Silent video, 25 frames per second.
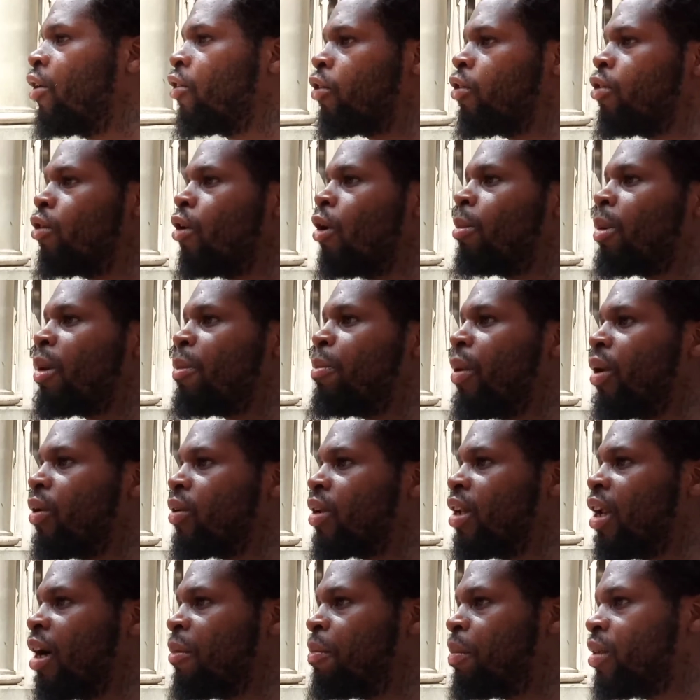you're going to be
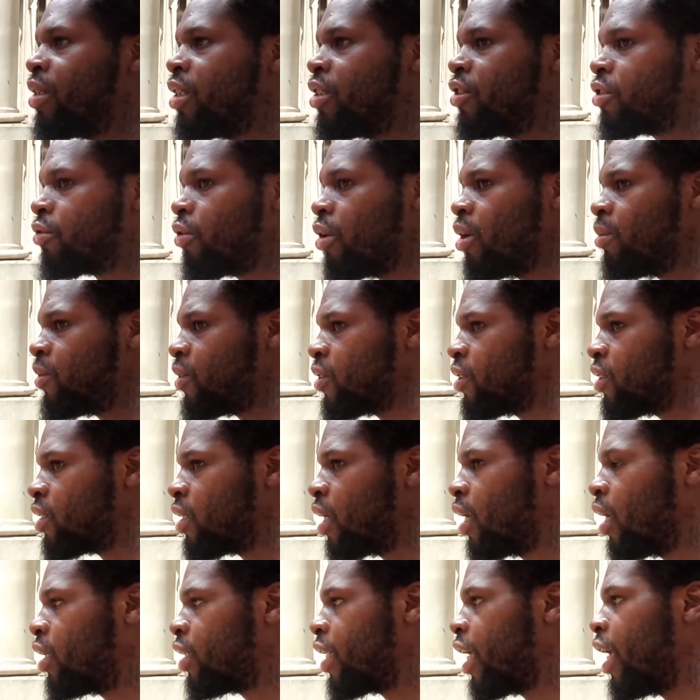building up in these scriptures
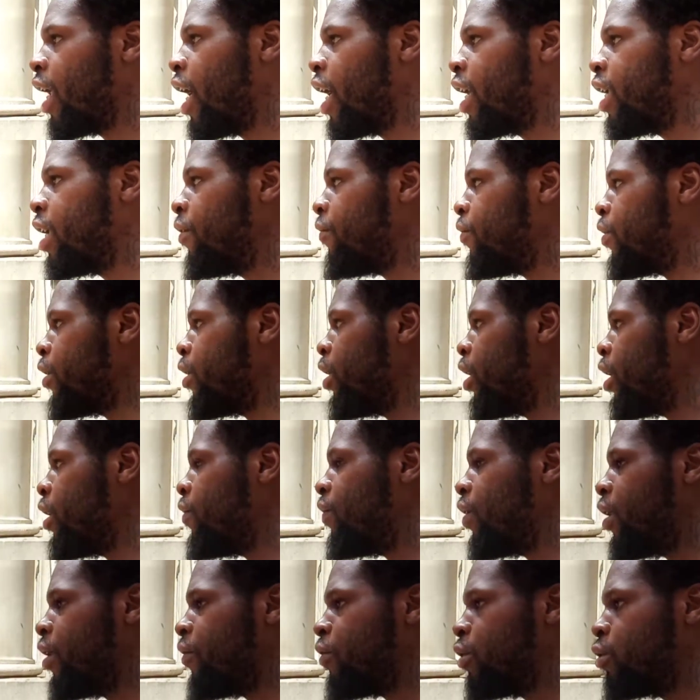that, hey,
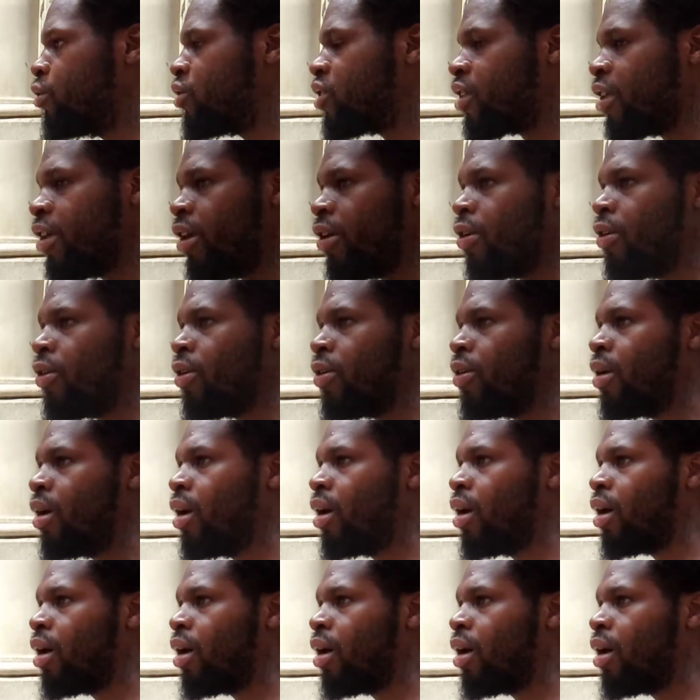even if you still